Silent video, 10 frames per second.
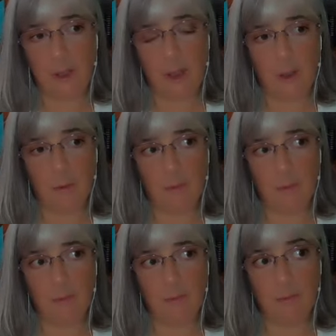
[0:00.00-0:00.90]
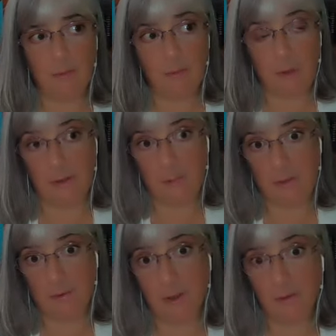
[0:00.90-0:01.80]

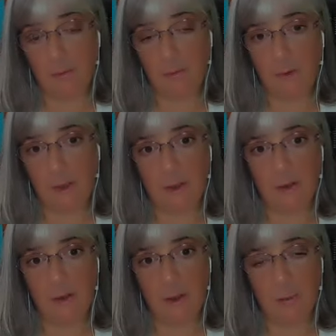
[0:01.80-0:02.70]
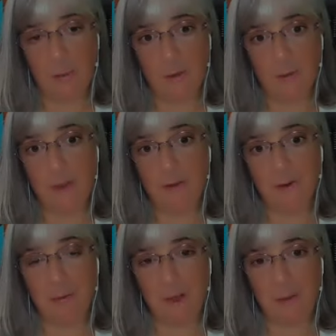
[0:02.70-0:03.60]
myself and the
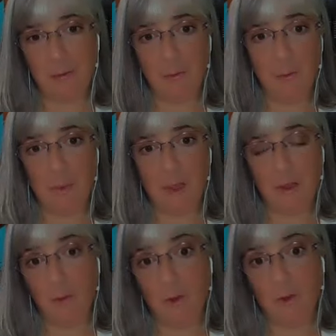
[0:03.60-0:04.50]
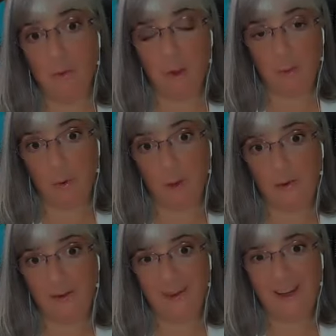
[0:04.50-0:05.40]
reasons why my formatting was what it
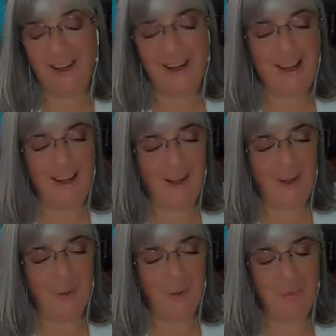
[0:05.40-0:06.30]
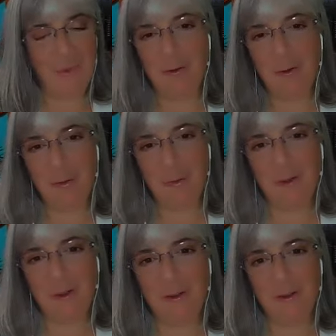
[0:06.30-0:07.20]
was and where my growth
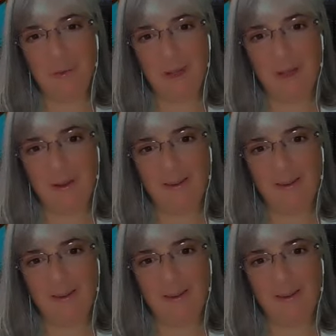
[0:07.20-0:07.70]
points could be.